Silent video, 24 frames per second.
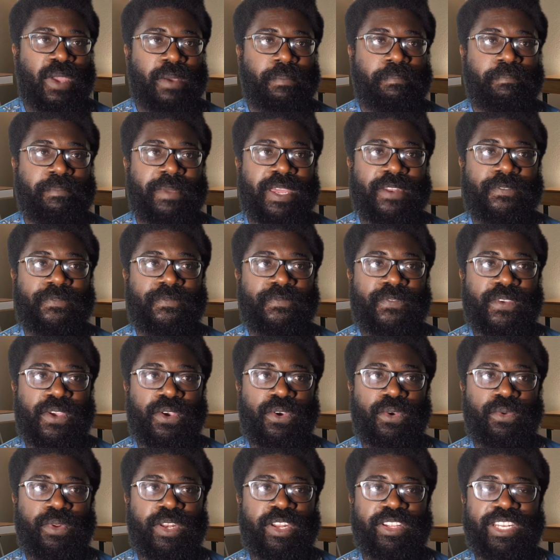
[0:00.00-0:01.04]

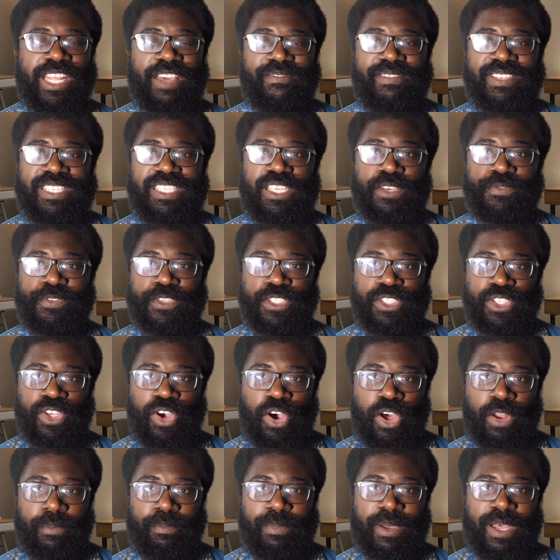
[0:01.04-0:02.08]
Midfield, we know David Silva's
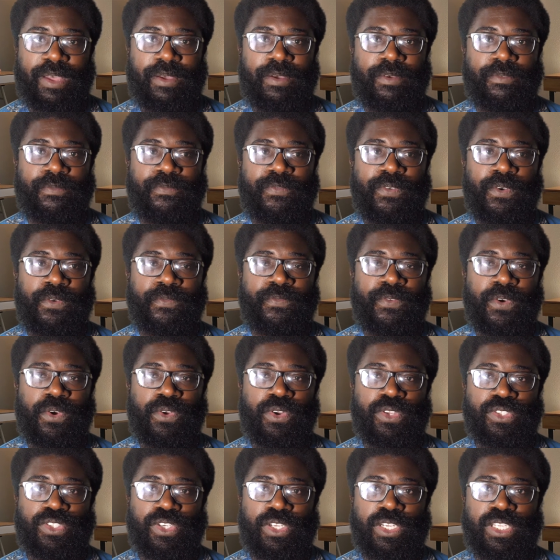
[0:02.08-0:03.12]
gone, but Phil
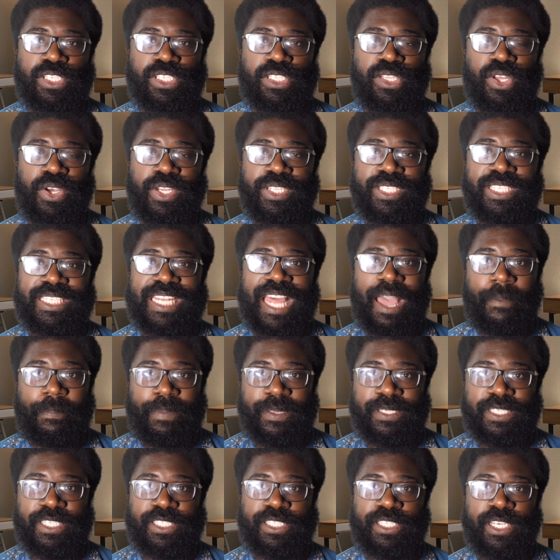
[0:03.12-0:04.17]
Foden's going to slot into that
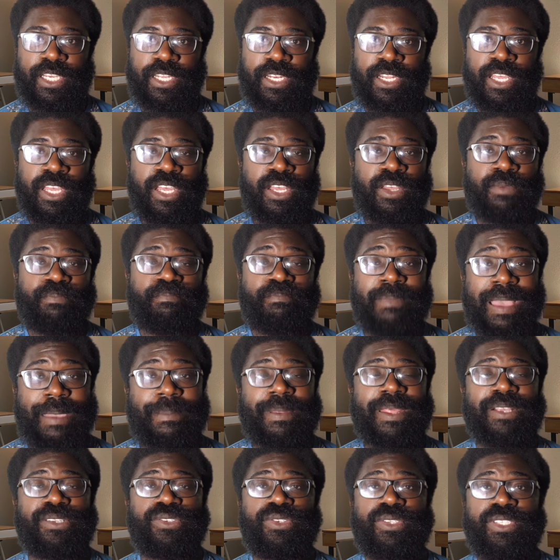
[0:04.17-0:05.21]
position.
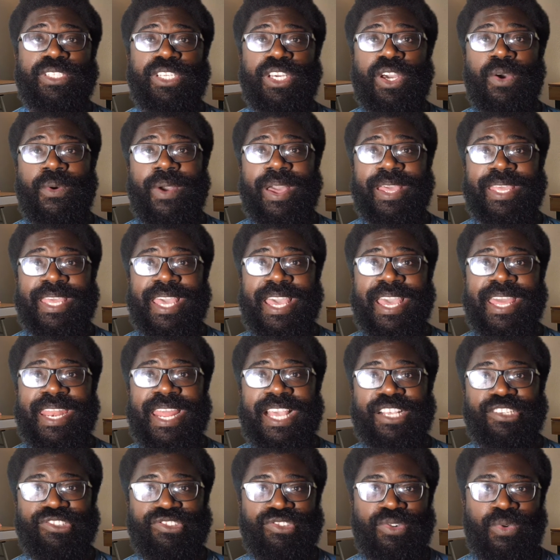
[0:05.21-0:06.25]
Maybe they're soon to go out and get an
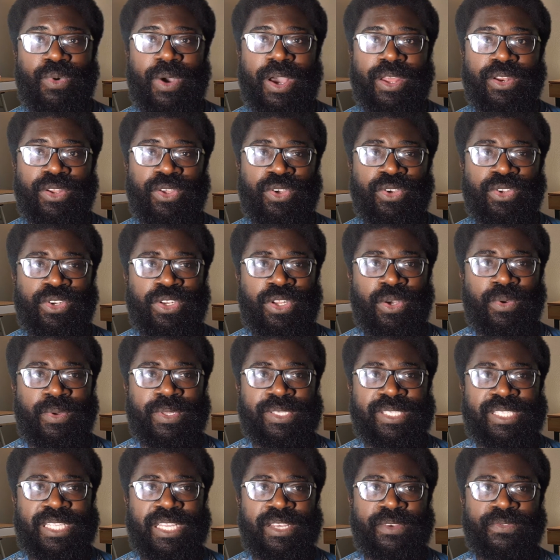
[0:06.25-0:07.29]
extra one.
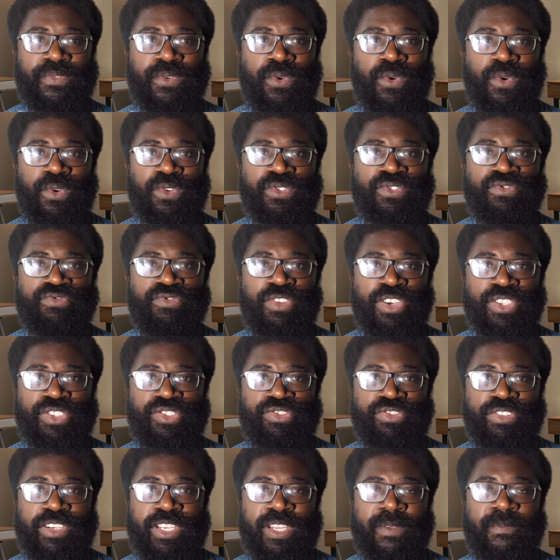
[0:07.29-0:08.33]
Gundogan's there, of course,
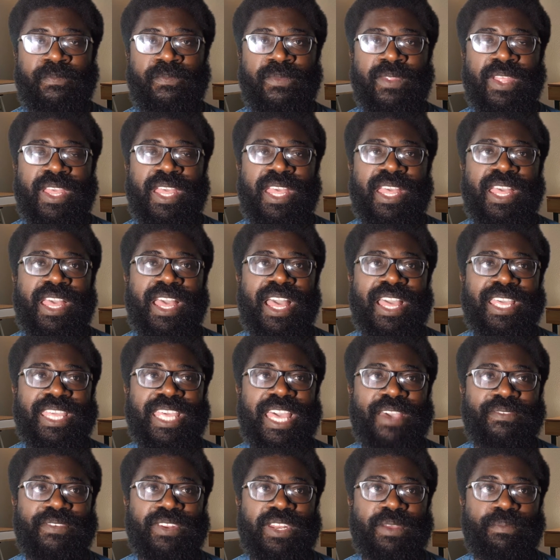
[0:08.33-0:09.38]
Rodri and
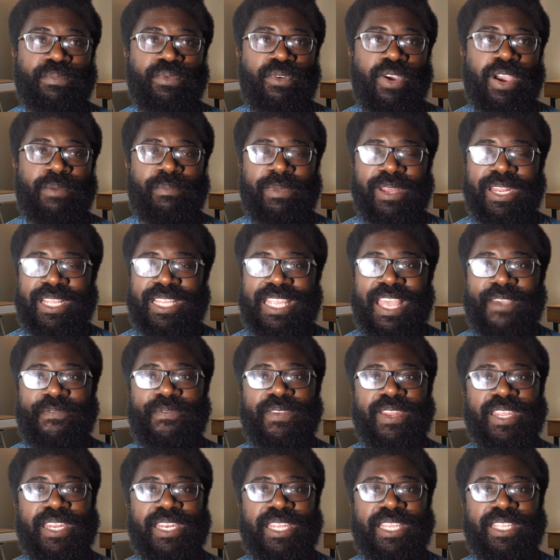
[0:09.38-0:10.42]
Kevin De Bruyne. But they
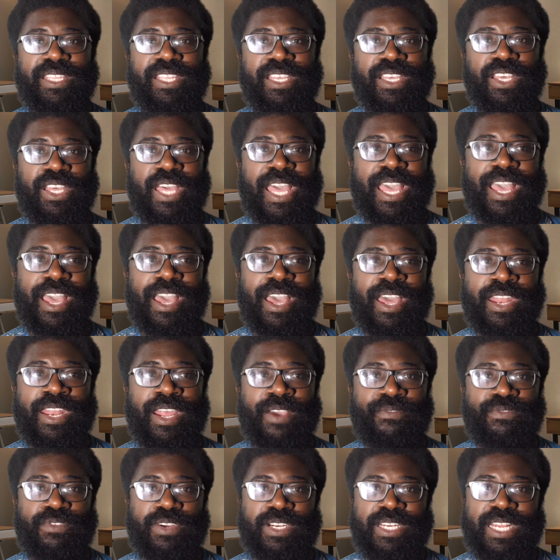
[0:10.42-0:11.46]
definitely need to get
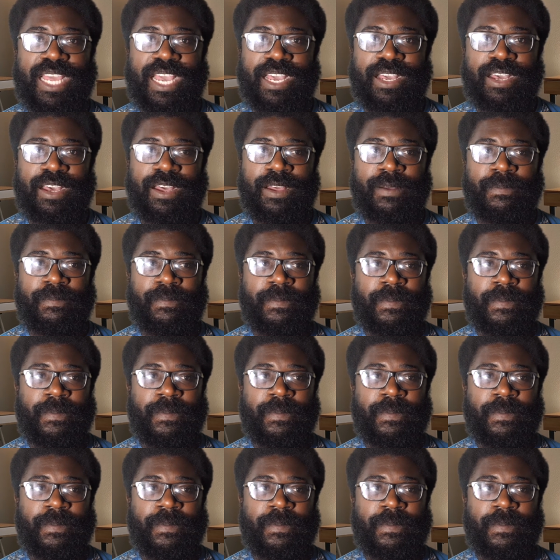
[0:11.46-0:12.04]
another attacker.